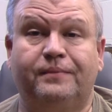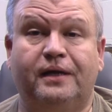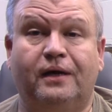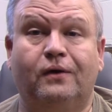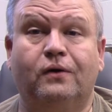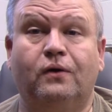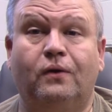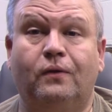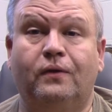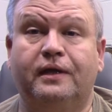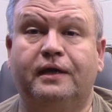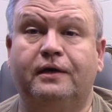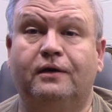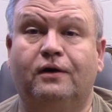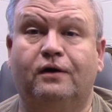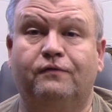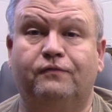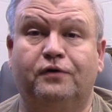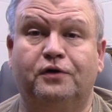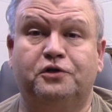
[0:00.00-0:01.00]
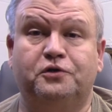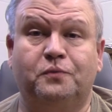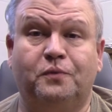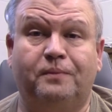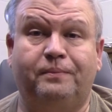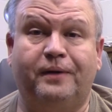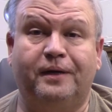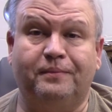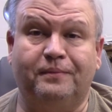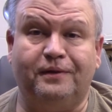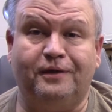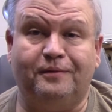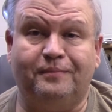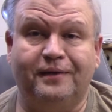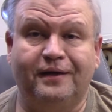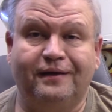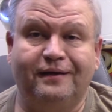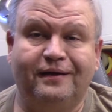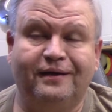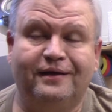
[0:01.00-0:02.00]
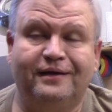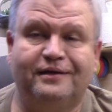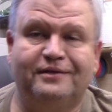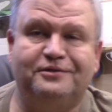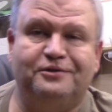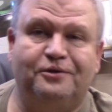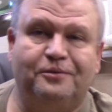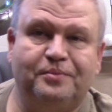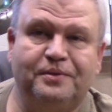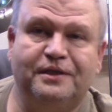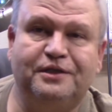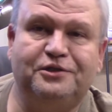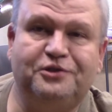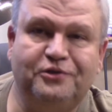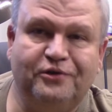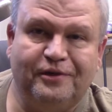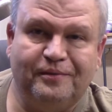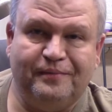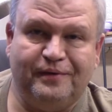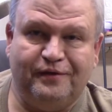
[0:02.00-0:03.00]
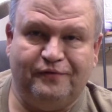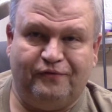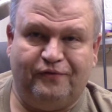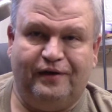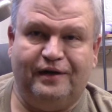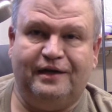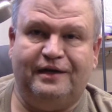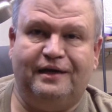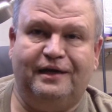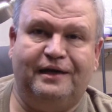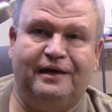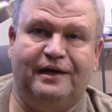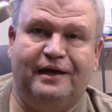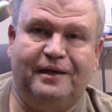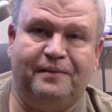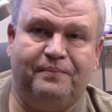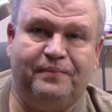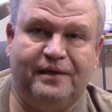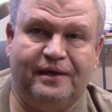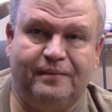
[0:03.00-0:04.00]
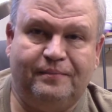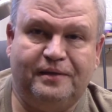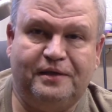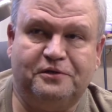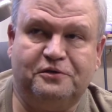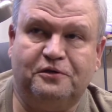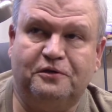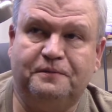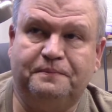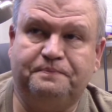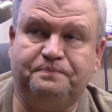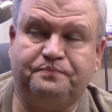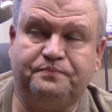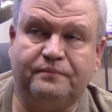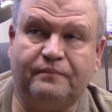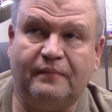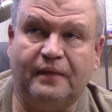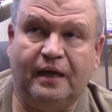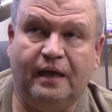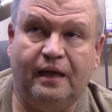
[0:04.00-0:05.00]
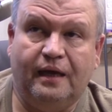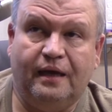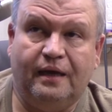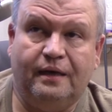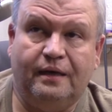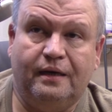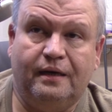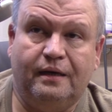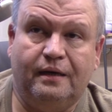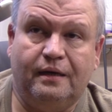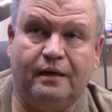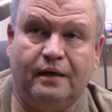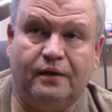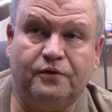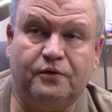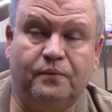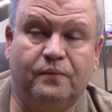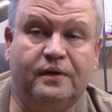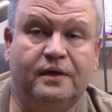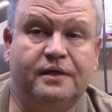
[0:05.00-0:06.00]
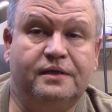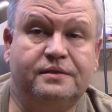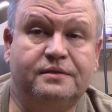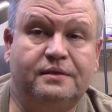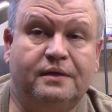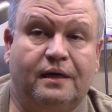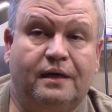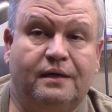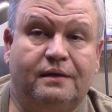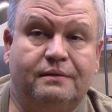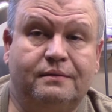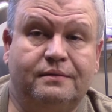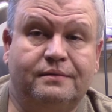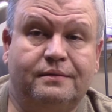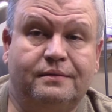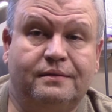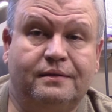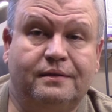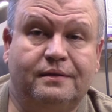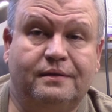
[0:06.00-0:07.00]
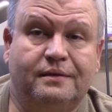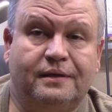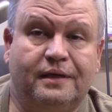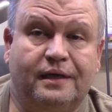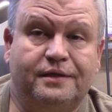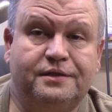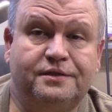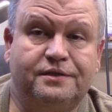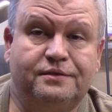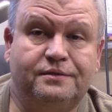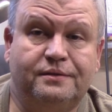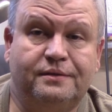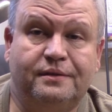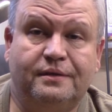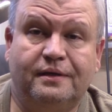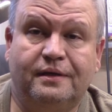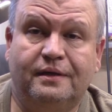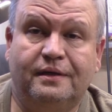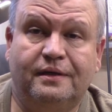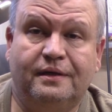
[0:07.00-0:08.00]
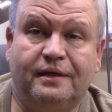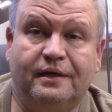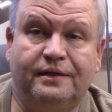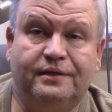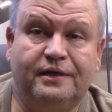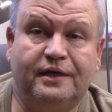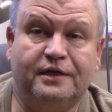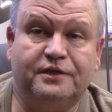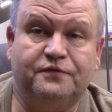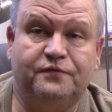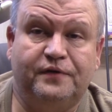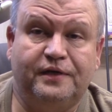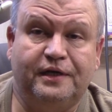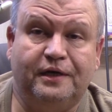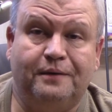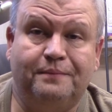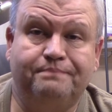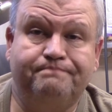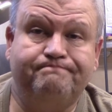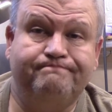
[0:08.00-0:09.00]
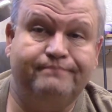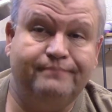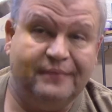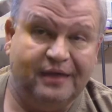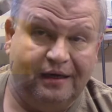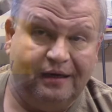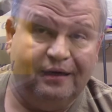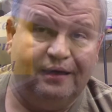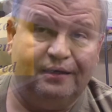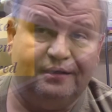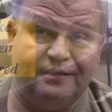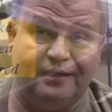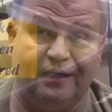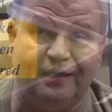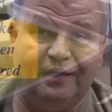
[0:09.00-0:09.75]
now calling it, our virtual pipe club. So please join me Friday night at 8 p.m. Eastern. And otherwise, I'll catch you in the next video. Take